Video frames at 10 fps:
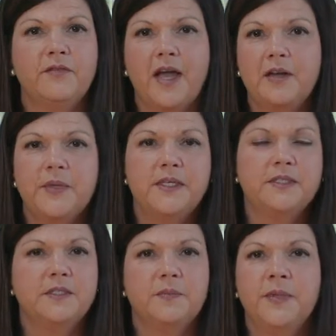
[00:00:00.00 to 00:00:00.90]

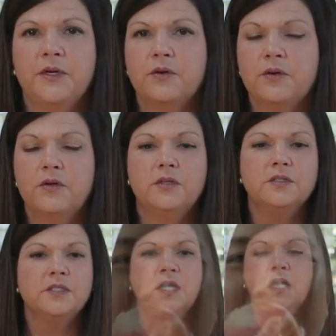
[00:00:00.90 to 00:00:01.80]
vitamins,
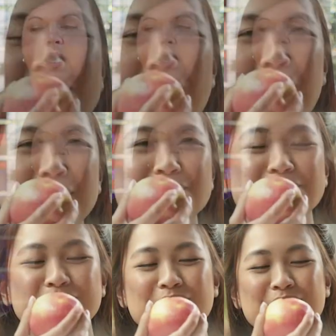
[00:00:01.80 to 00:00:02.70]
minerals,
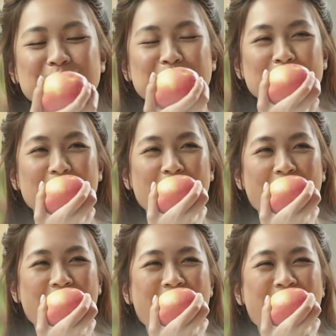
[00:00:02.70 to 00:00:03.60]
antioxidants,
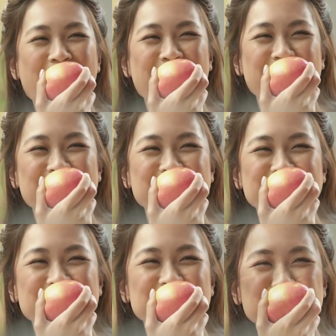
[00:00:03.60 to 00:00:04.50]
and fiber,
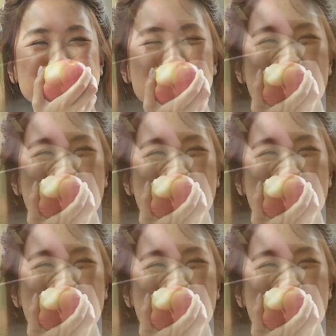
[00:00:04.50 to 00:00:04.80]
have lots of